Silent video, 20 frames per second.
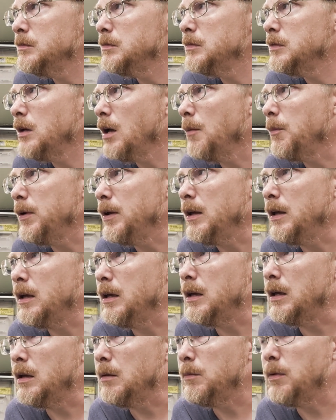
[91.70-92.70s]

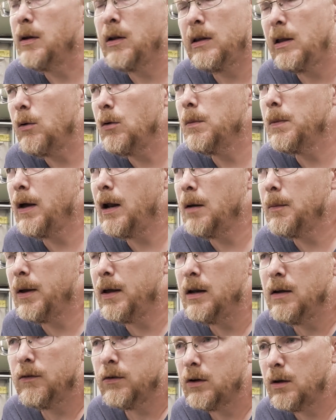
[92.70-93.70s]
company. They were bought out by
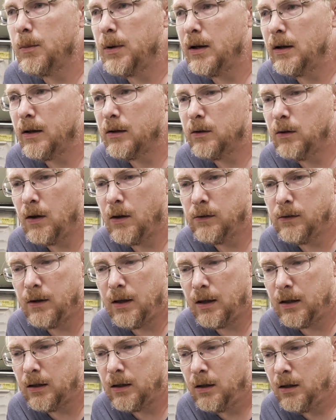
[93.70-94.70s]
another company in like
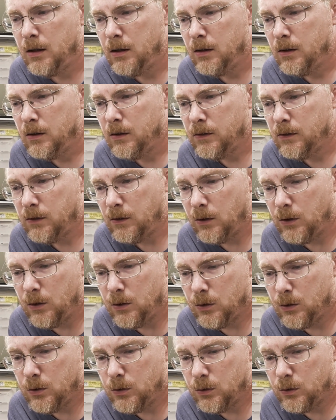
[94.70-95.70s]
2008.
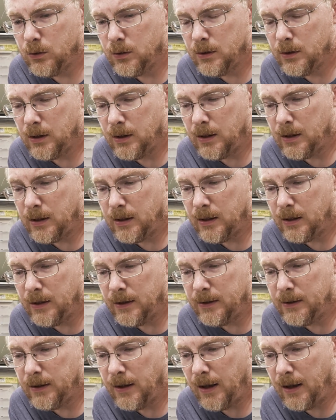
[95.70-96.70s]
So
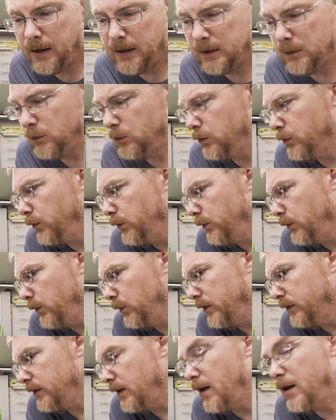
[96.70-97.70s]
I
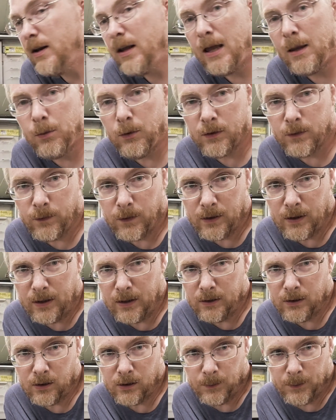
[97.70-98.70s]
was unable to find
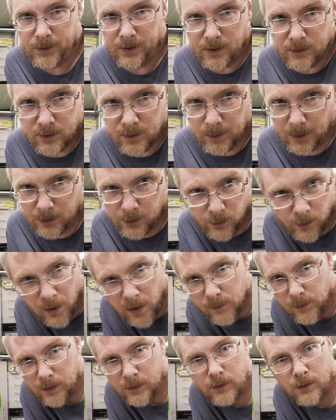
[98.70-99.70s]
any documentation about their
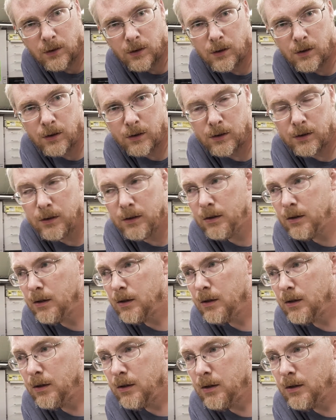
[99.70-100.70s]
graphics card
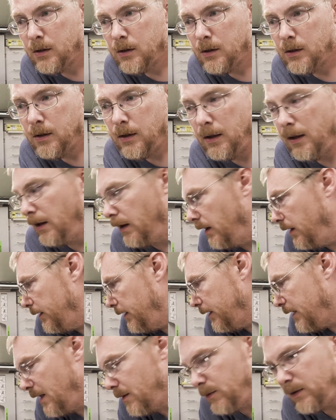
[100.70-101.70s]

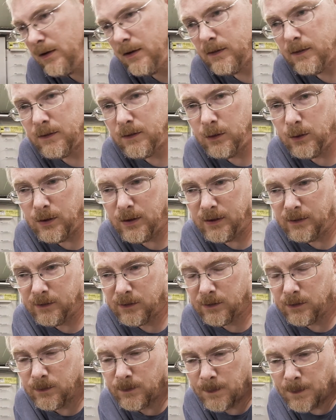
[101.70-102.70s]
that came in this
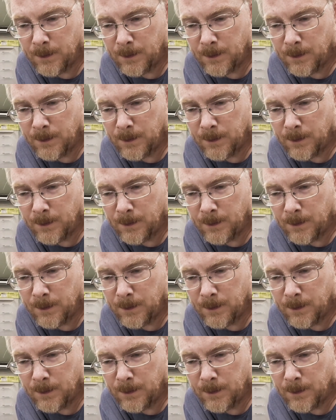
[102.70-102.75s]
unit,